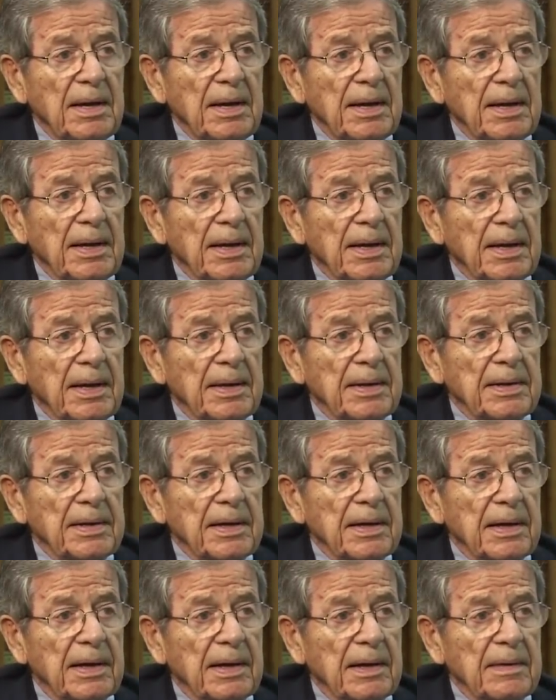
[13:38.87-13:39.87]
And
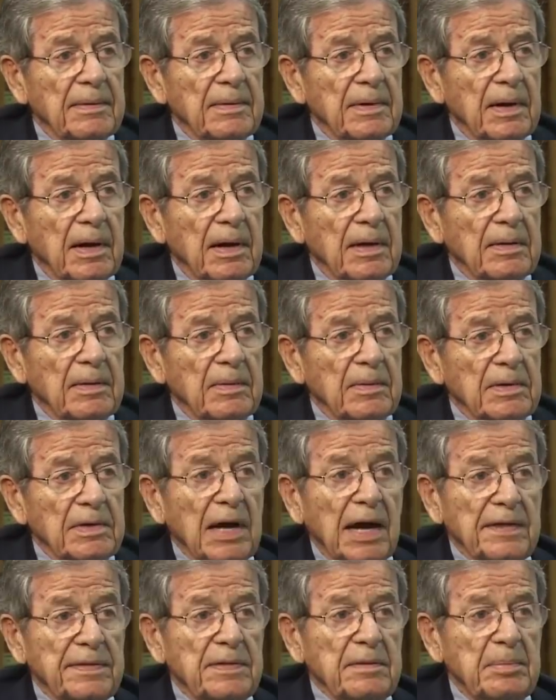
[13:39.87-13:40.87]
uh,
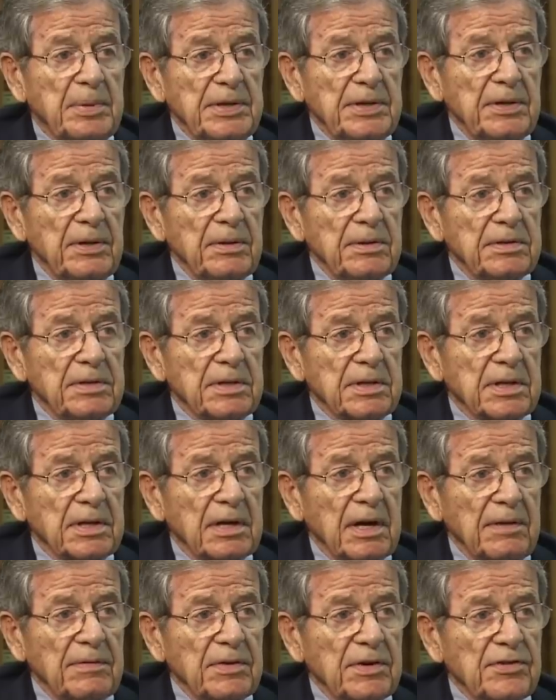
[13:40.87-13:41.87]
got the bill to the
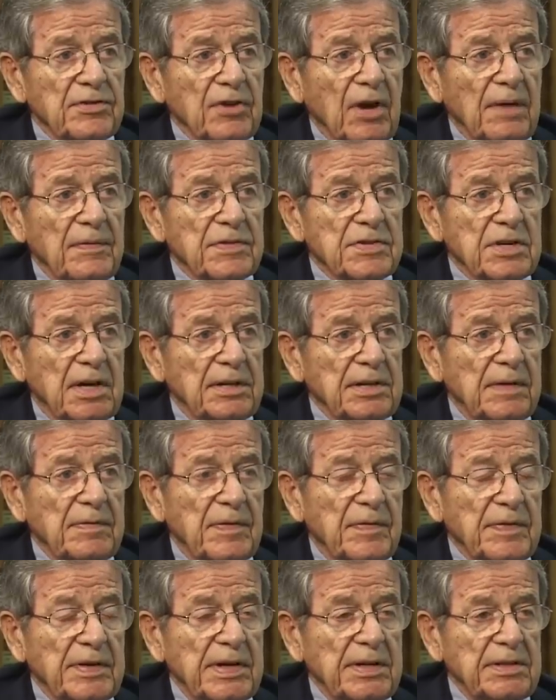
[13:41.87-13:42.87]
governor's office. And I'll never
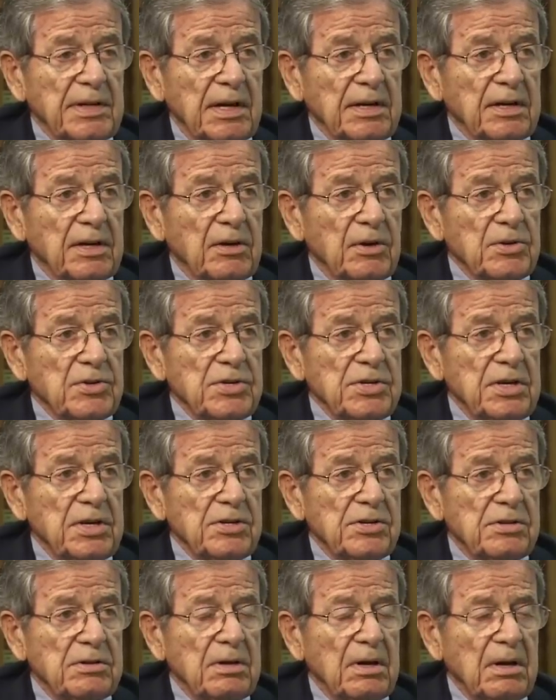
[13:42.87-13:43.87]
forget that
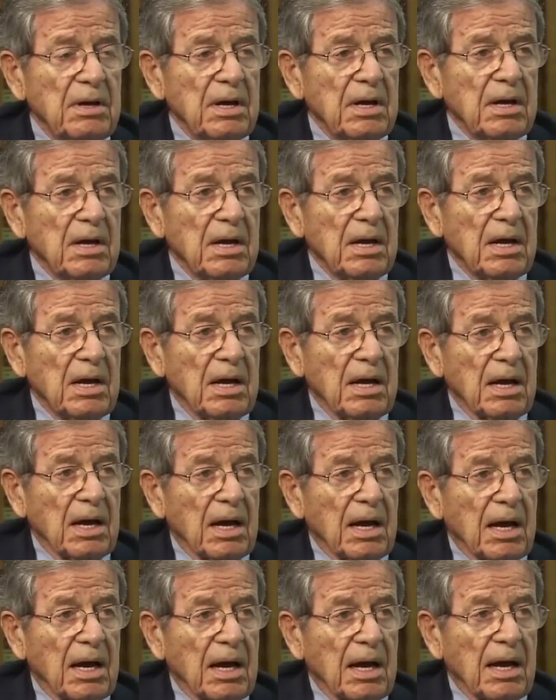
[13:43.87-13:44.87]
negotiation.
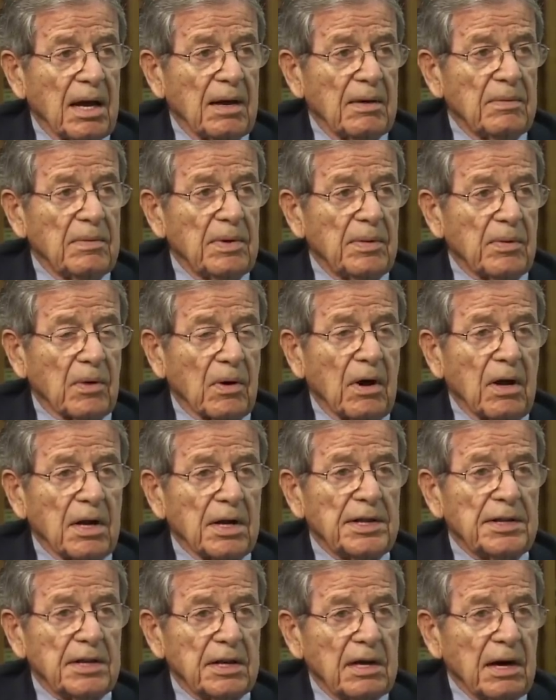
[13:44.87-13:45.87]
we were all
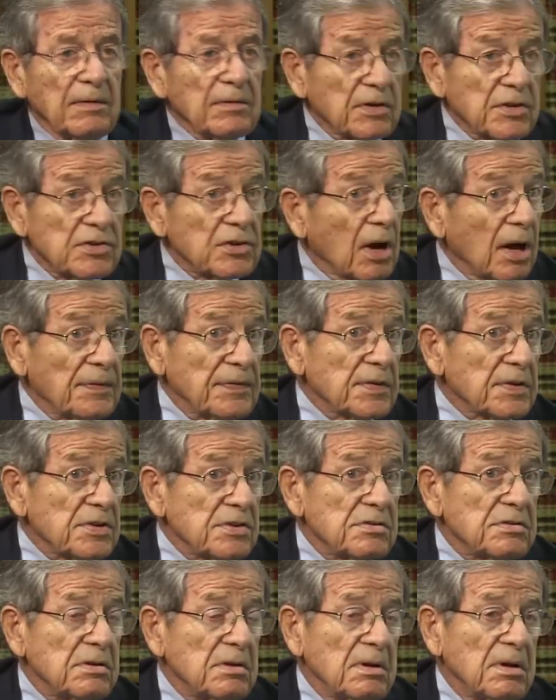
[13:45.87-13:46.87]
in the governor's
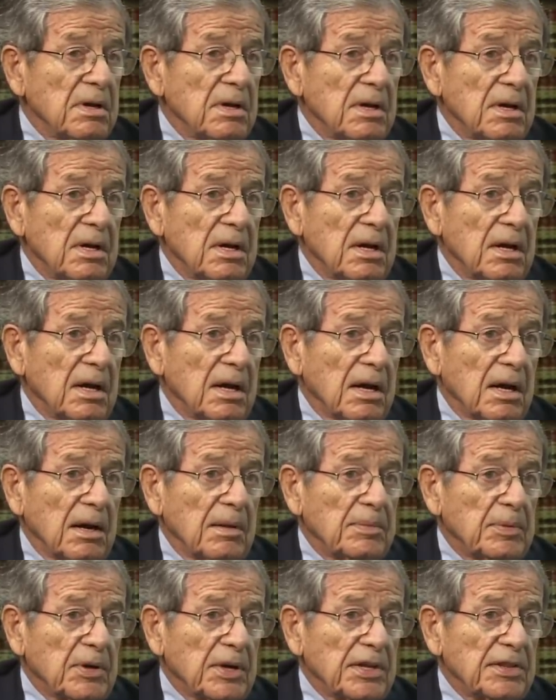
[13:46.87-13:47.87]
office
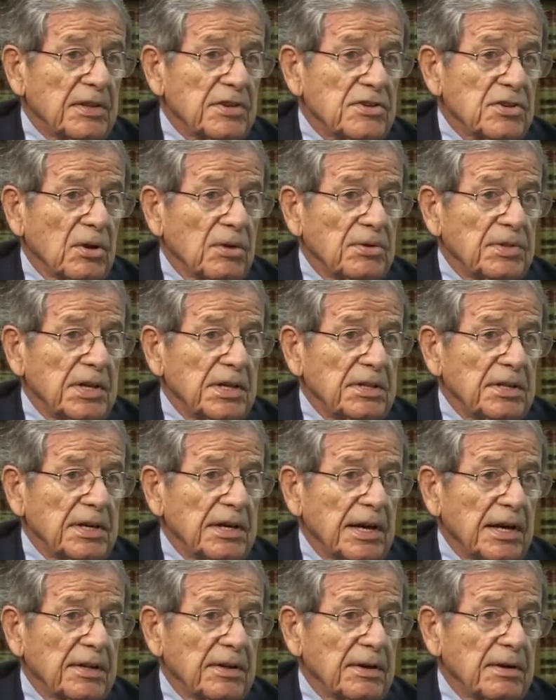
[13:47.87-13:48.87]
putting this whole thing
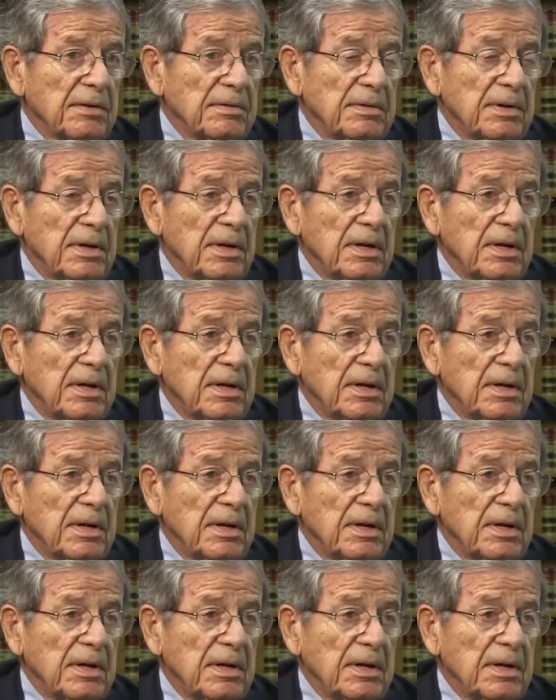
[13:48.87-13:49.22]
together.